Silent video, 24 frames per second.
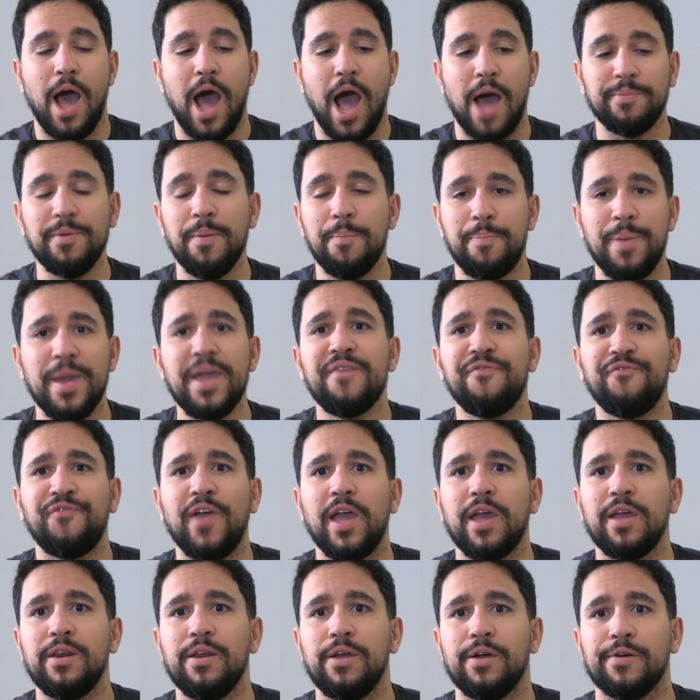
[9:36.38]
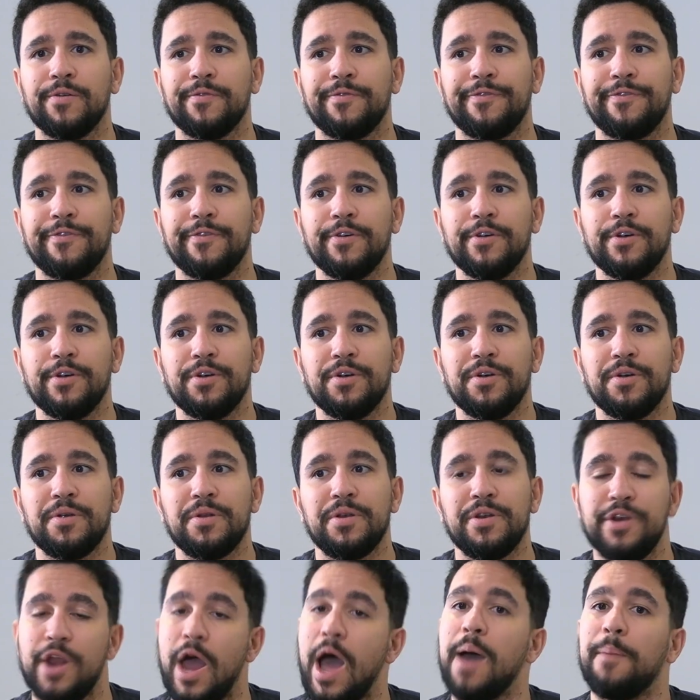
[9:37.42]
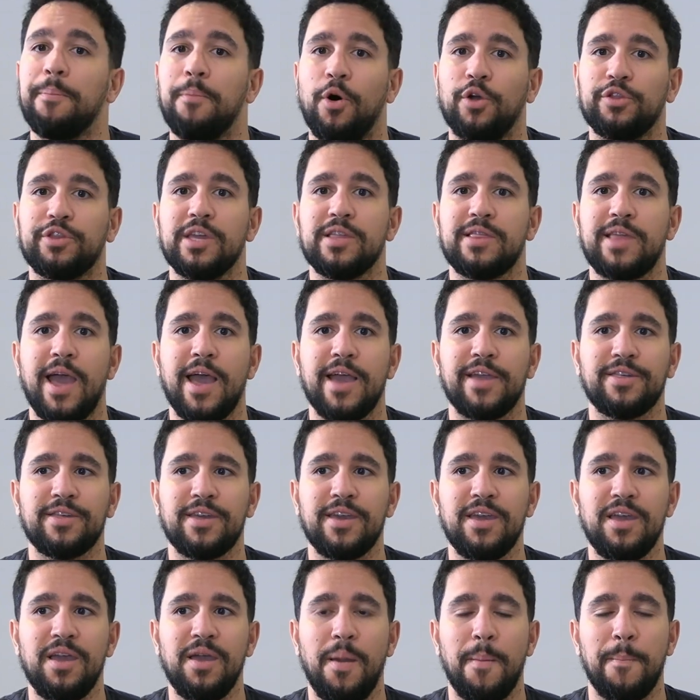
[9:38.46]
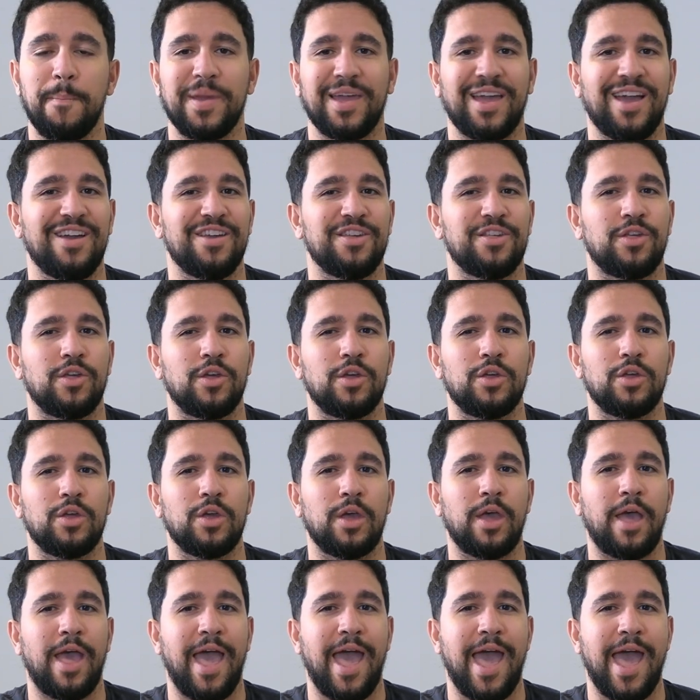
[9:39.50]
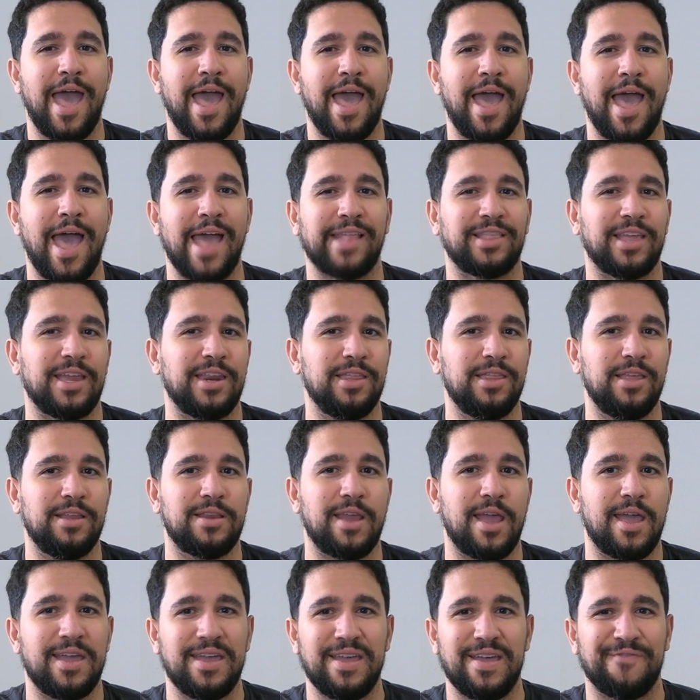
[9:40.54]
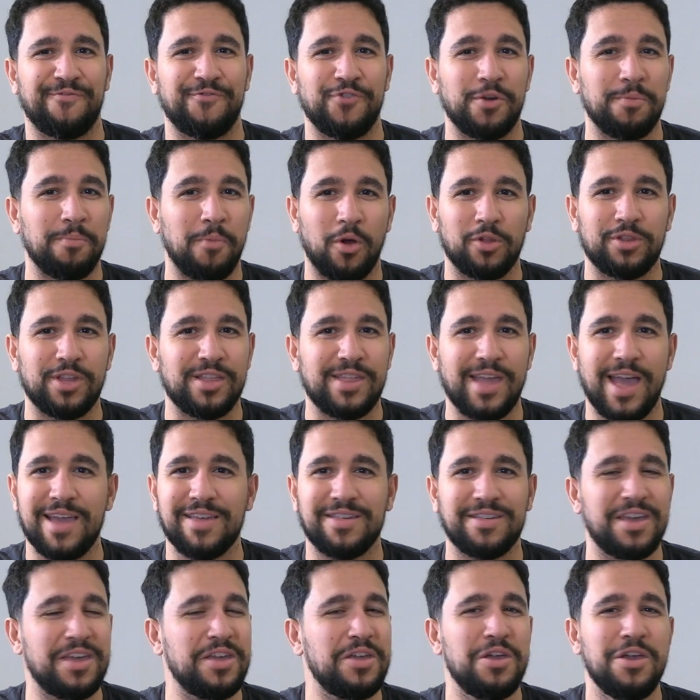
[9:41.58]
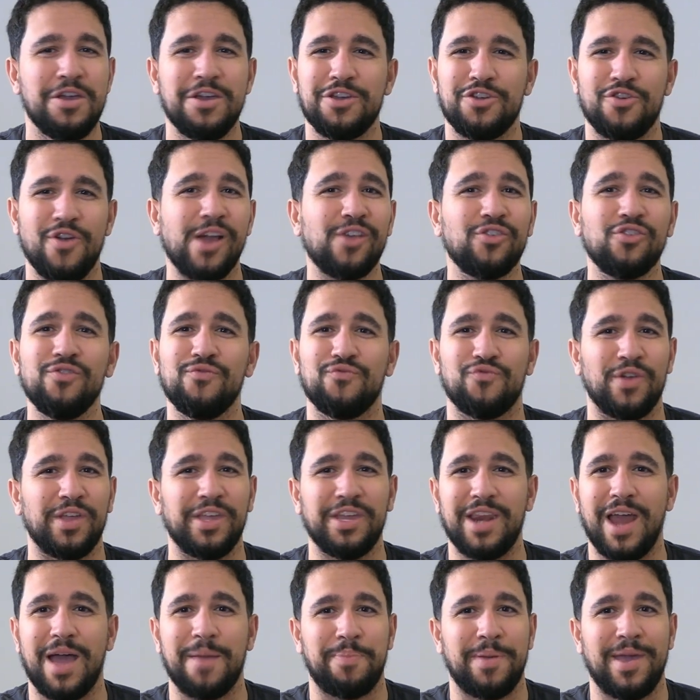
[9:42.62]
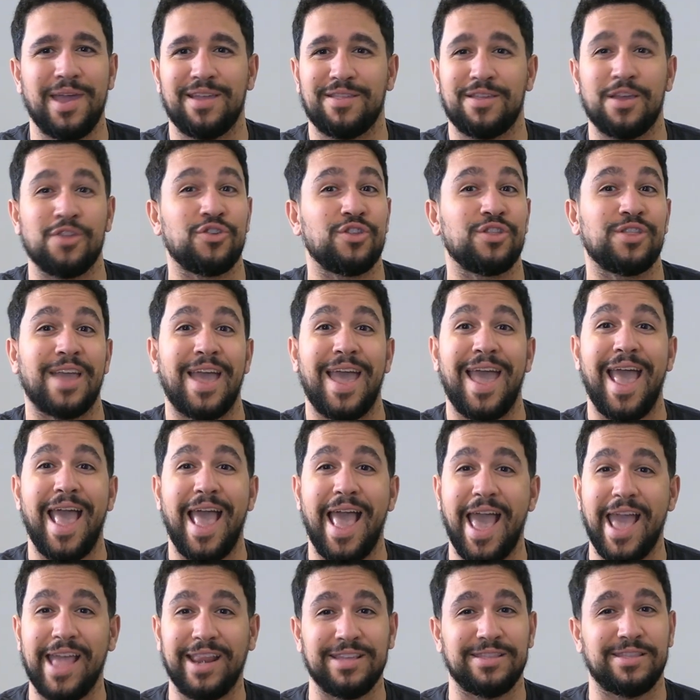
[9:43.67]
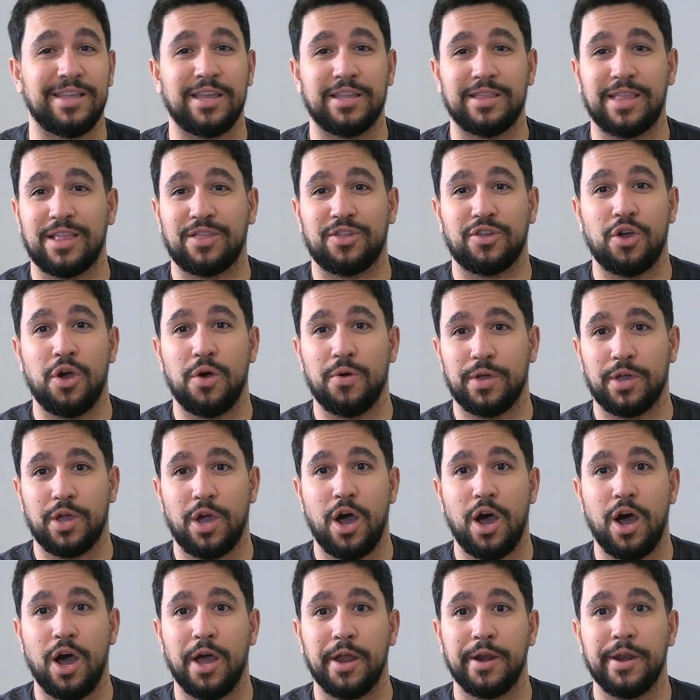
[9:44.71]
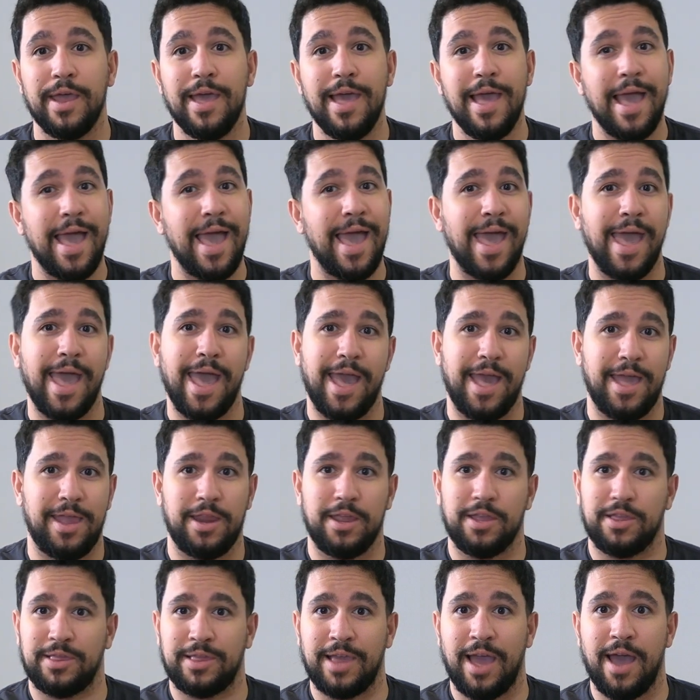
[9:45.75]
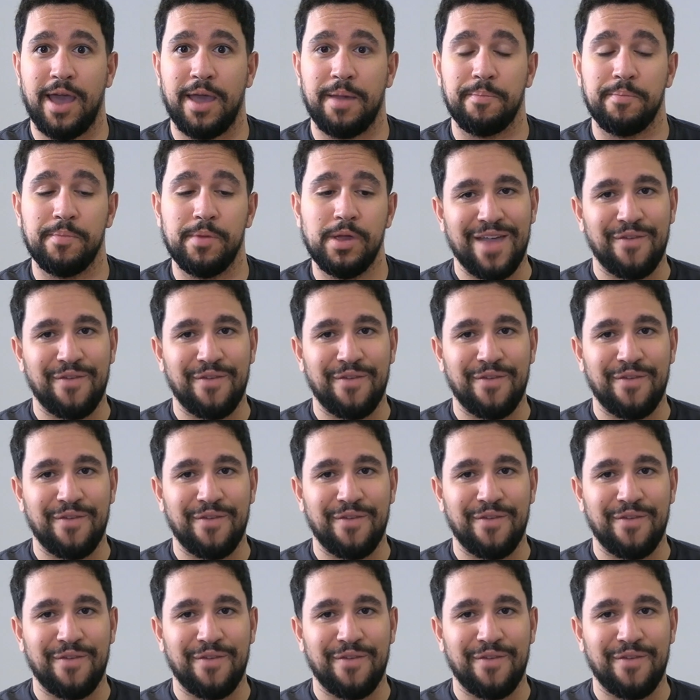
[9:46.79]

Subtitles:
I'm a big fan of not multitasking, because at the end of the day, if you're multitasking, you're actually really not paying attention to anything that's going on at any time.